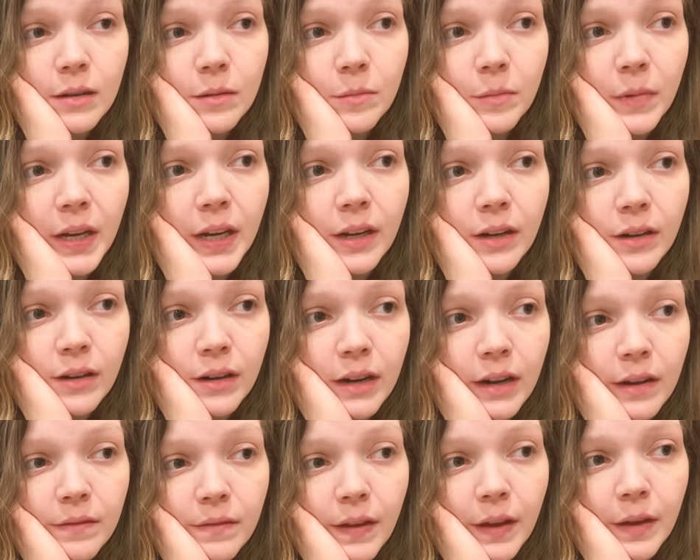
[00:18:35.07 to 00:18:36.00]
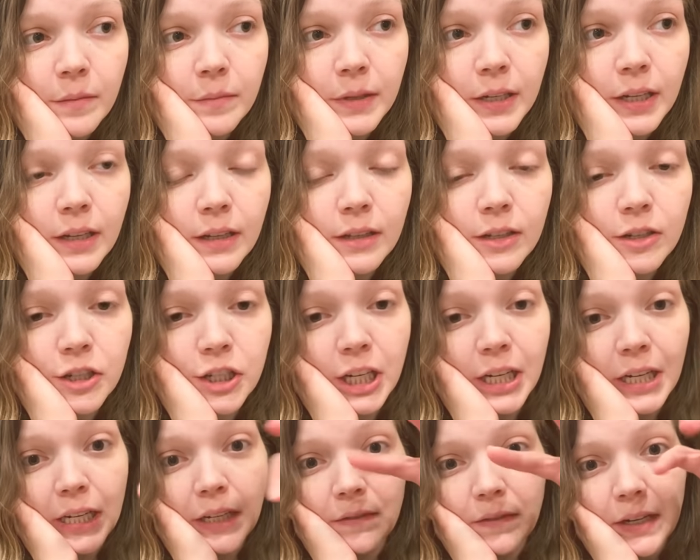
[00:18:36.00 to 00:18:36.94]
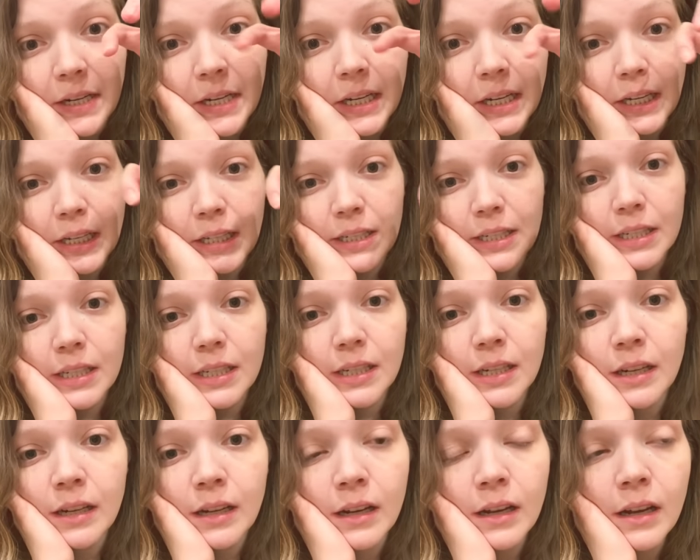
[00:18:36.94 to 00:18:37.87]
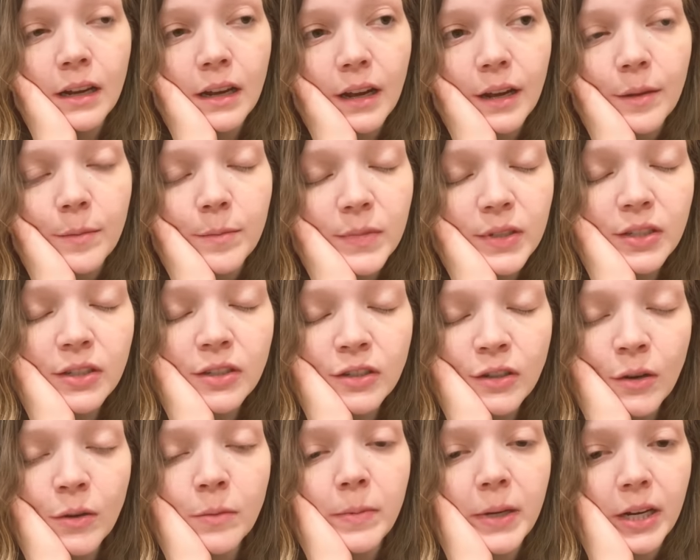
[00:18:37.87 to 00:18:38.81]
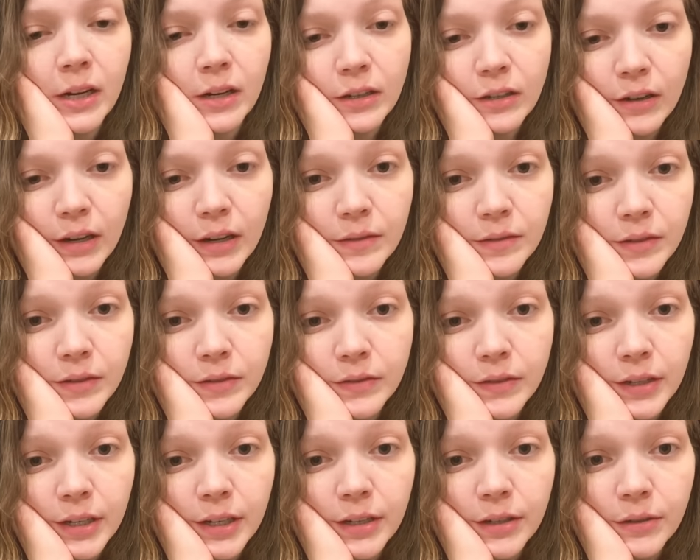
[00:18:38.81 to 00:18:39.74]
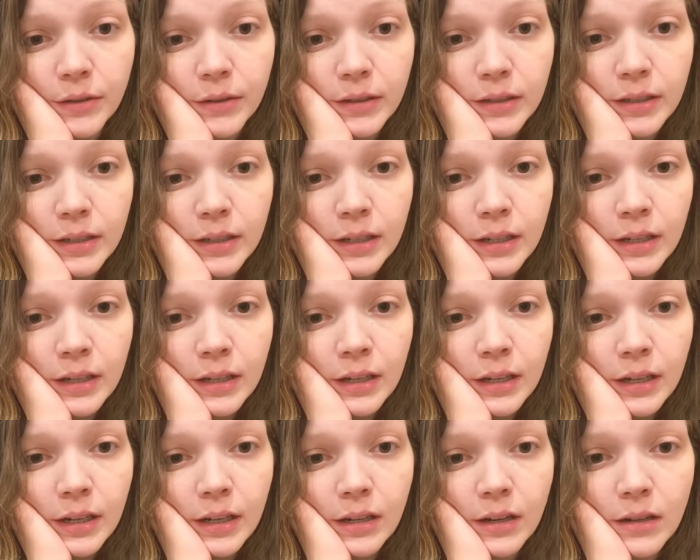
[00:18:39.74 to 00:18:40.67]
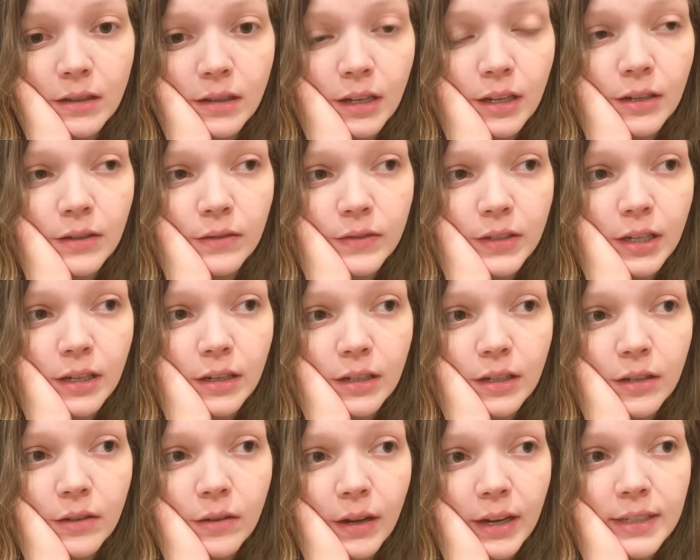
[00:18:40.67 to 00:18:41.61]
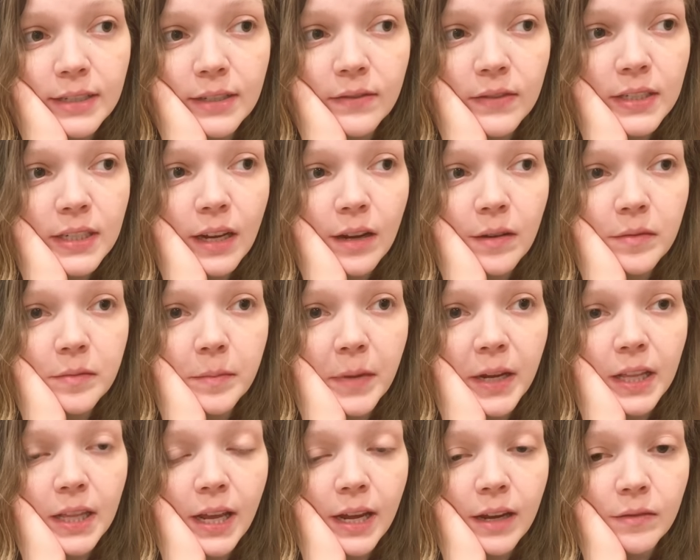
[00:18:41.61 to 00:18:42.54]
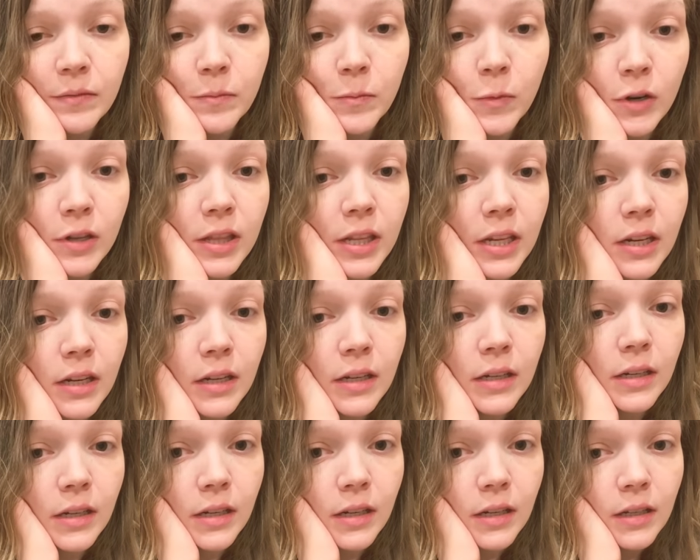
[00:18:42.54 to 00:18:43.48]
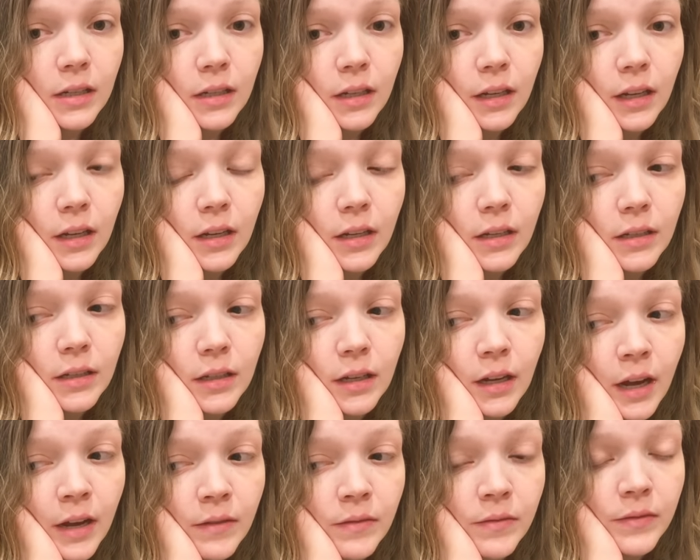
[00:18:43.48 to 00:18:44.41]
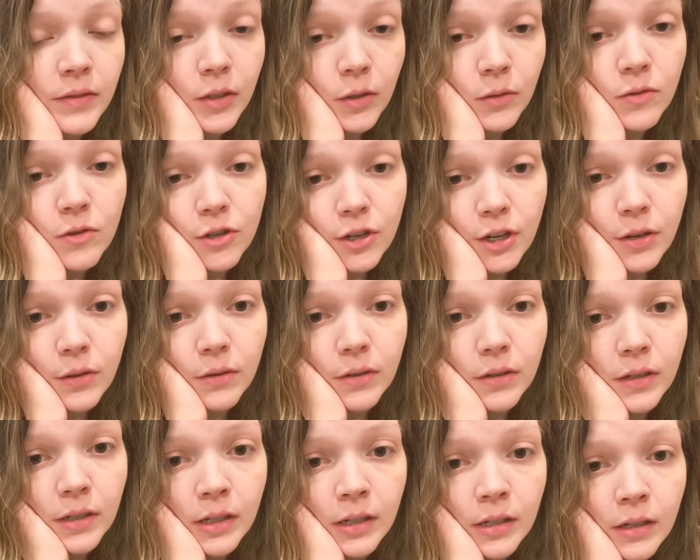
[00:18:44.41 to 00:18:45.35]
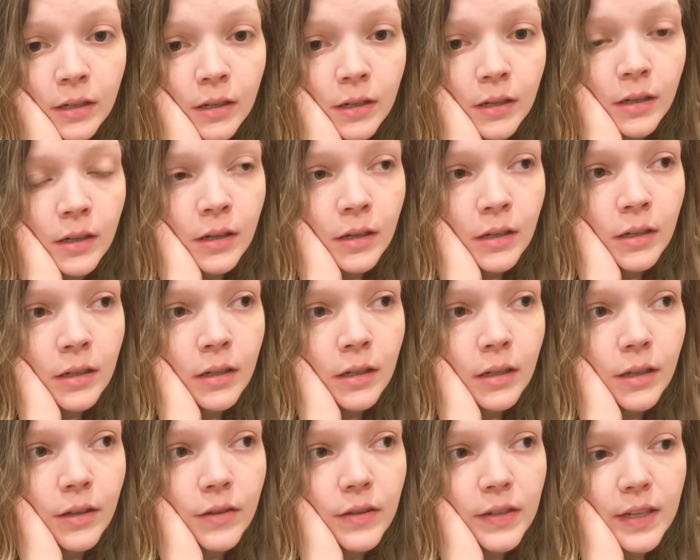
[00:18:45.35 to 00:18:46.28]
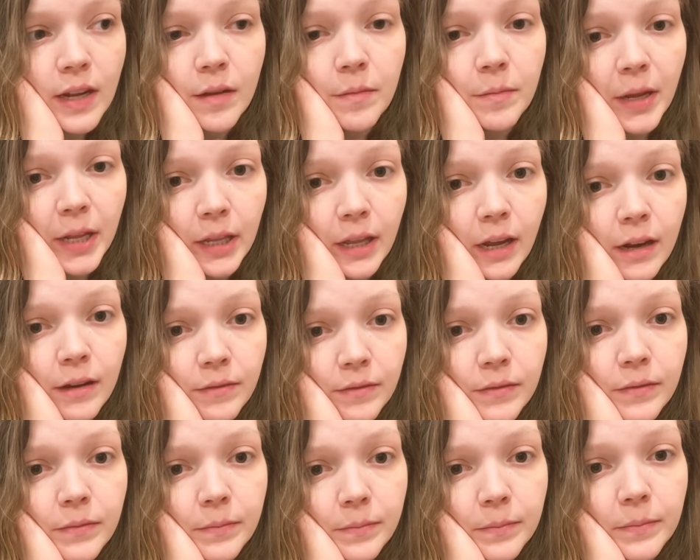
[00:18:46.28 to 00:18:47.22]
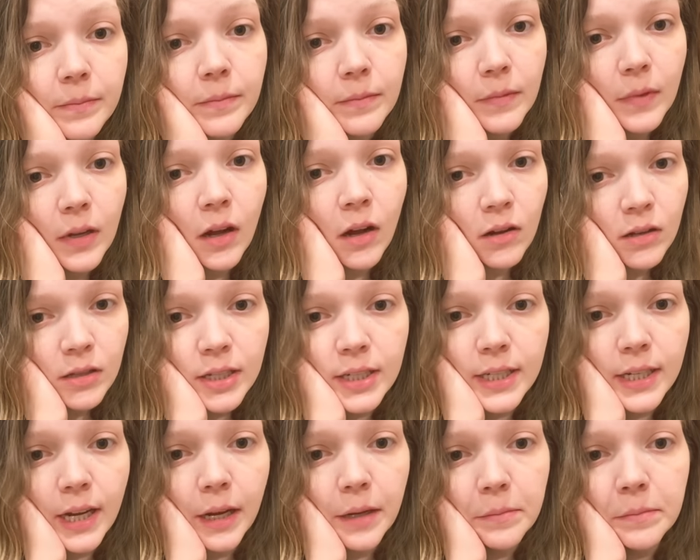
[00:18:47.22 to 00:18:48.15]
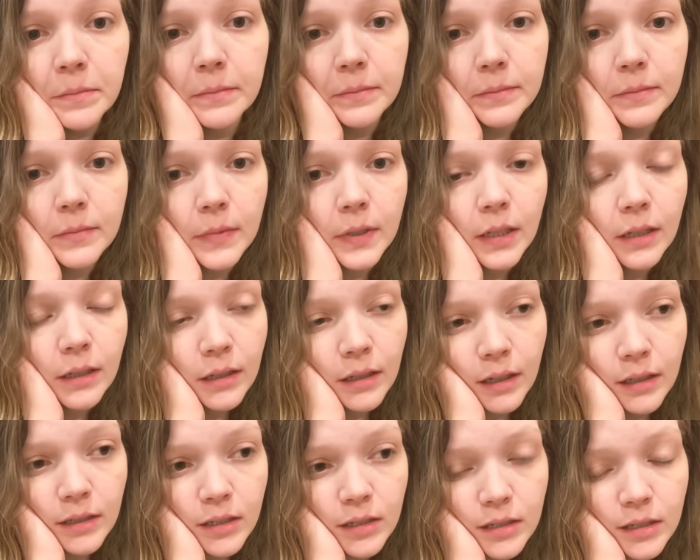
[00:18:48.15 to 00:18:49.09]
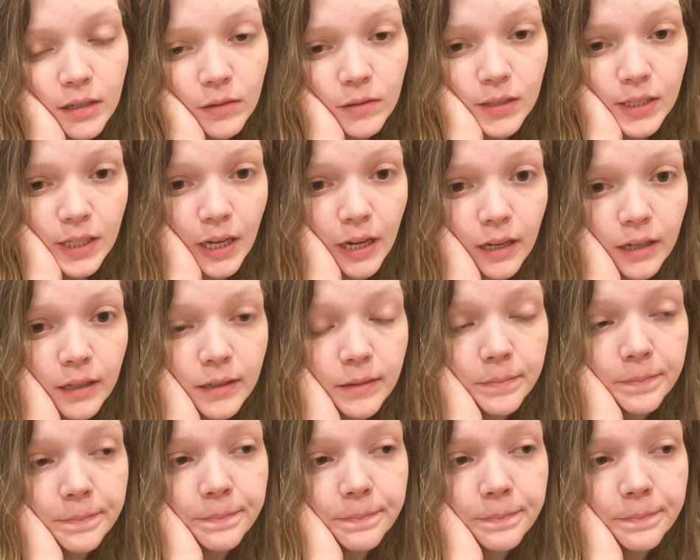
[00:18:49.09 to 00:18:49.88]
my internet family, the Shanny Fannies. I am so beyond grateful for you and all that you've done. You guys have saved my life more than I've told you. You save my life all the time. I just don't say it.